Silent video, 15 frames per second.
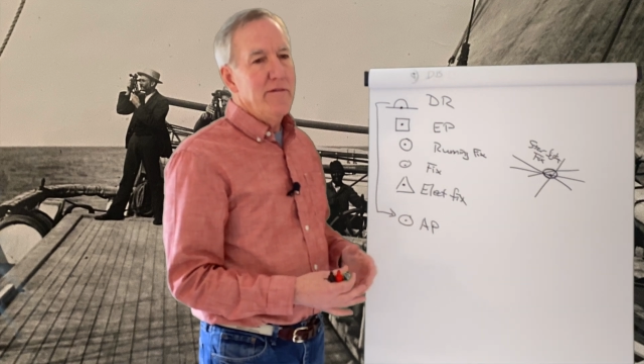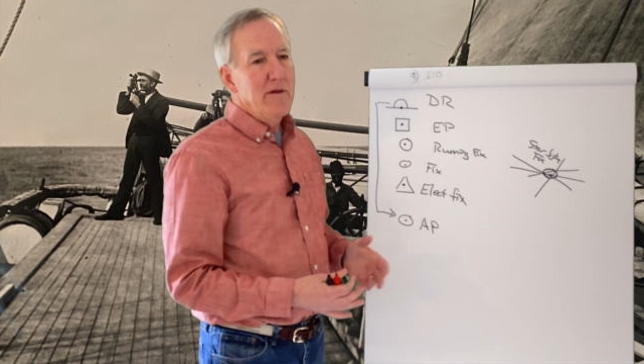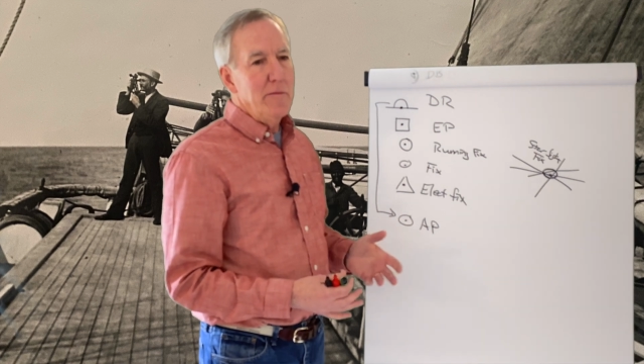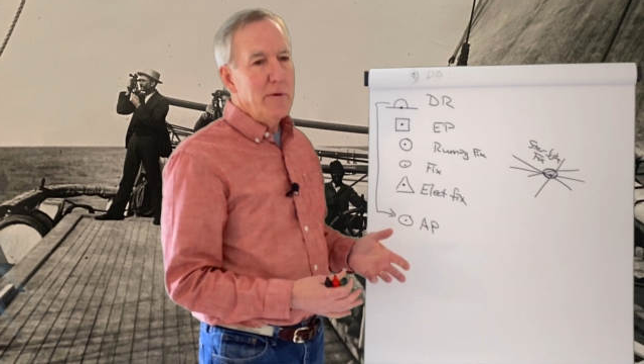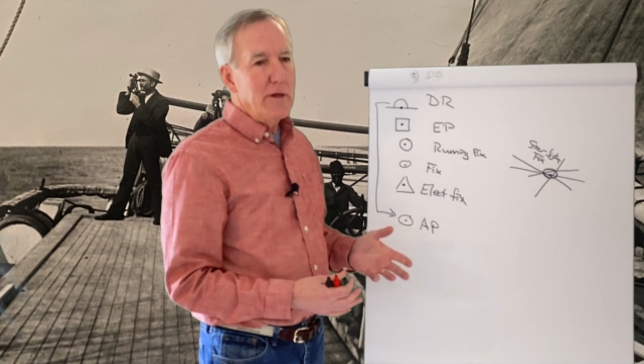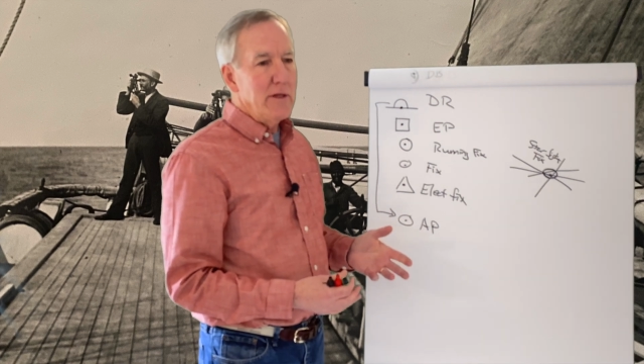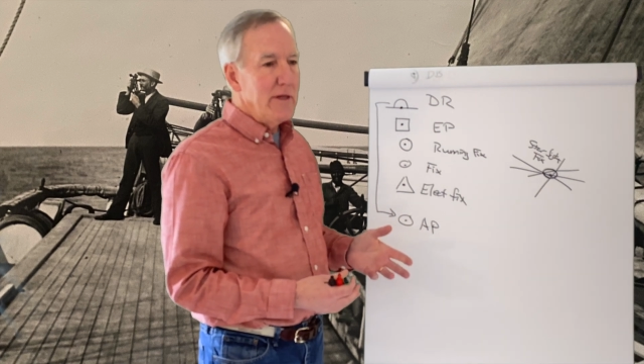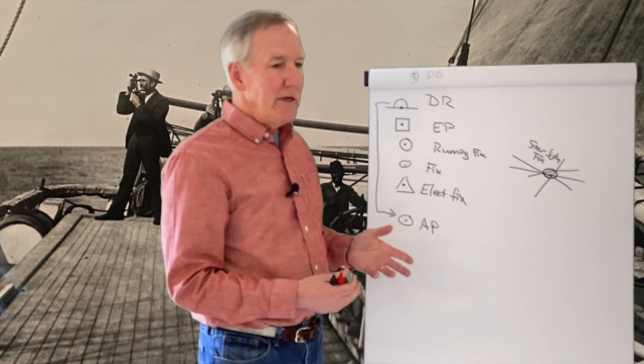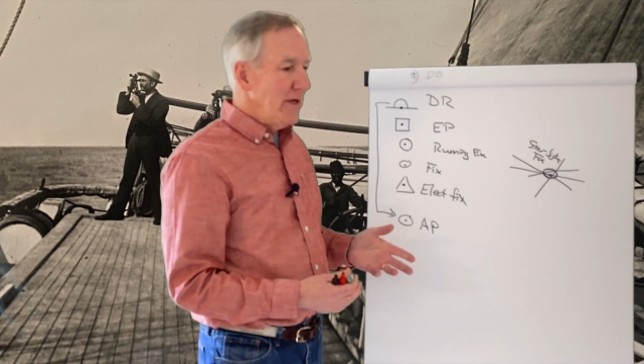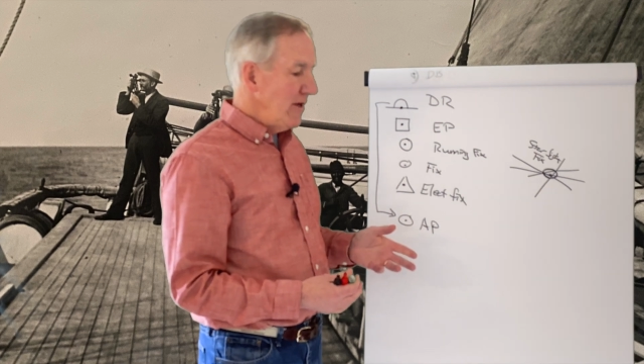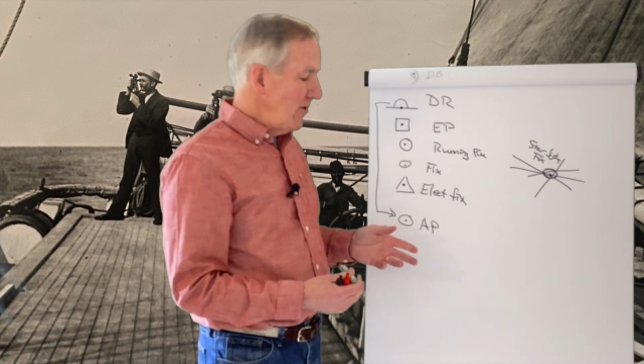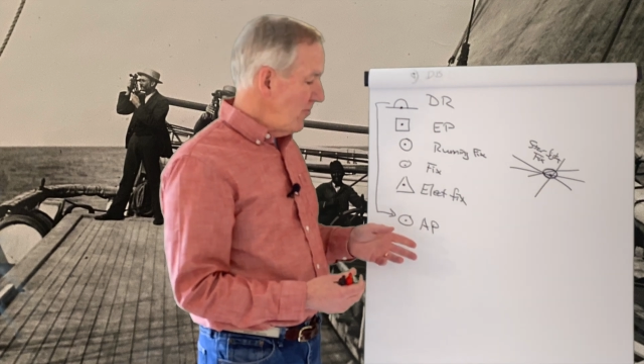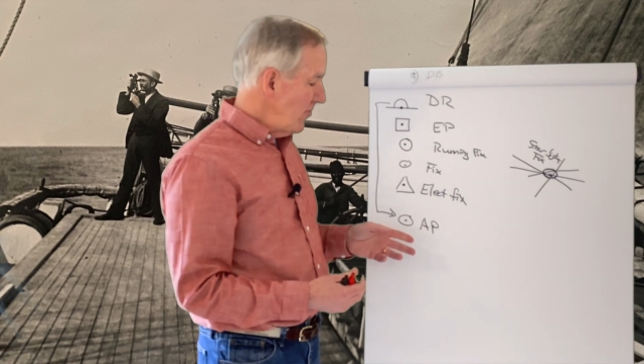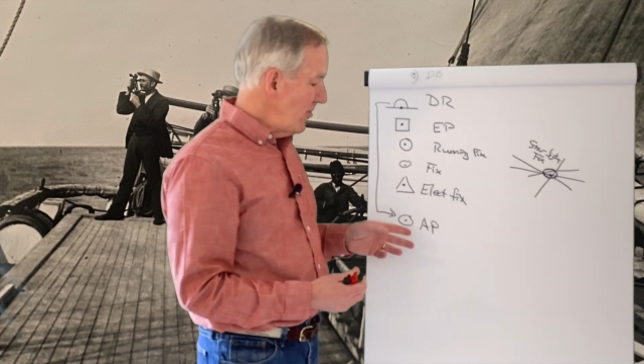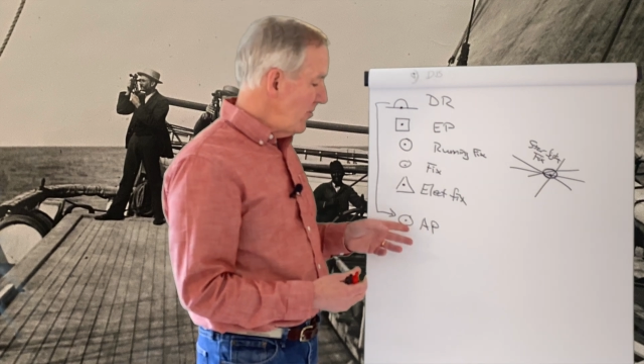and typically
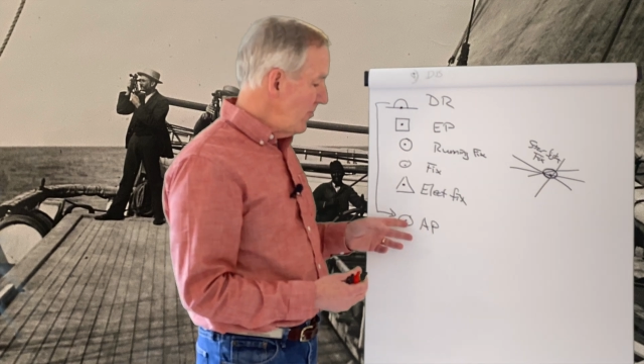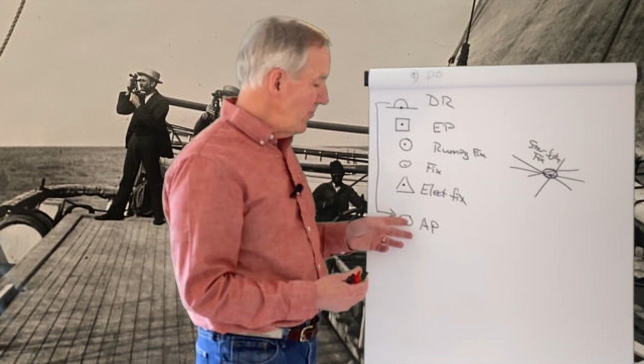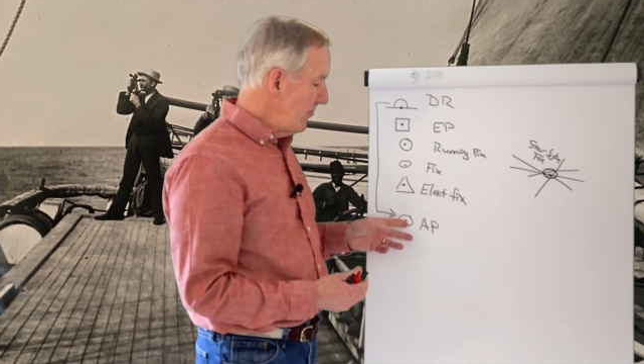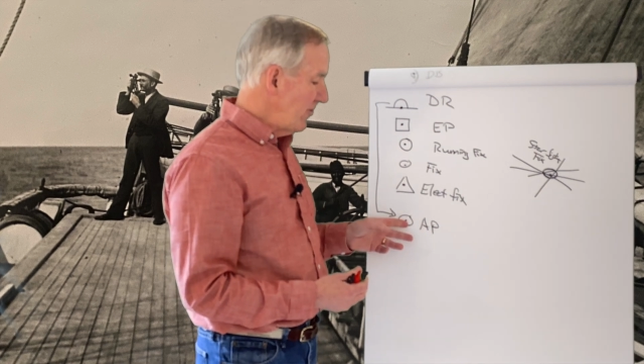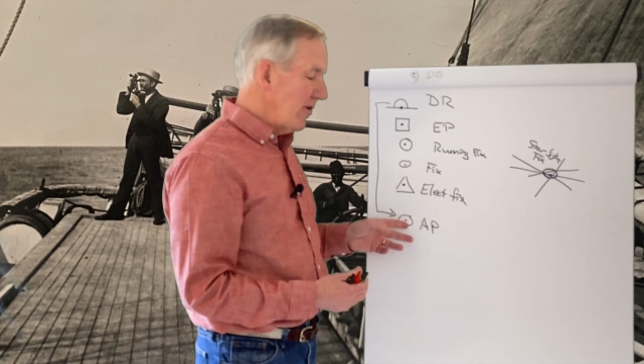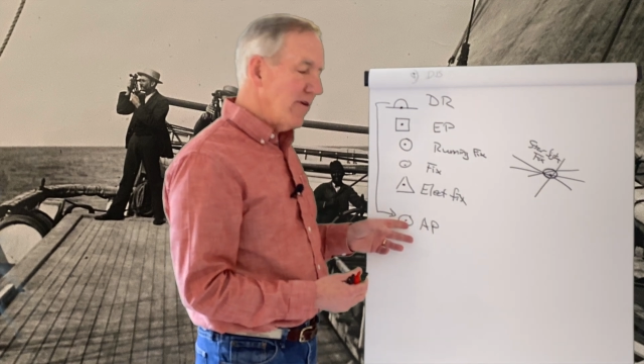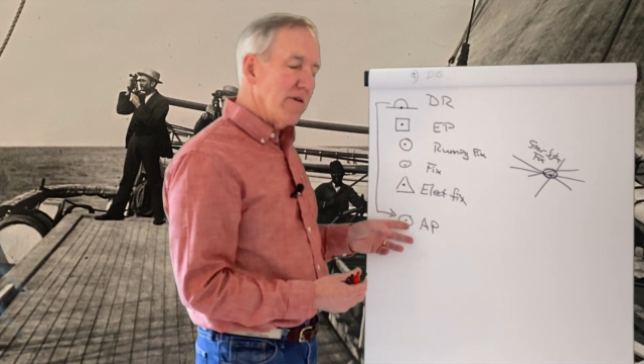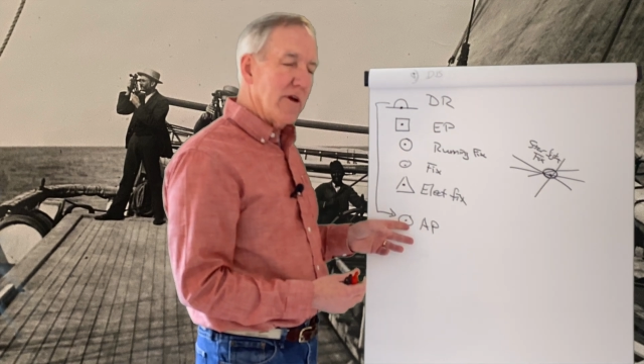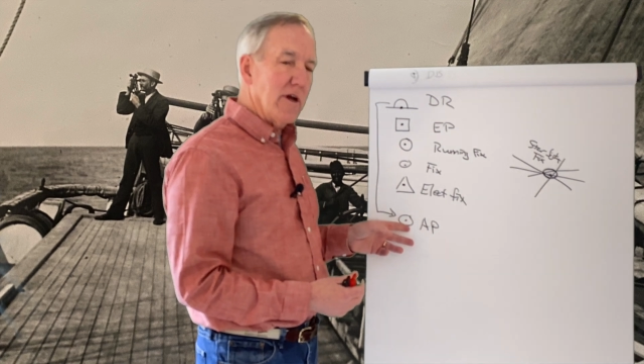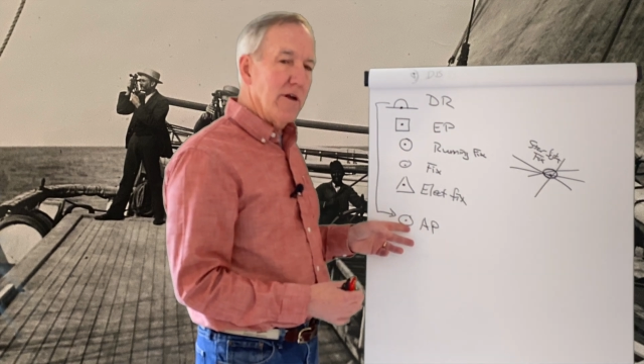you use it to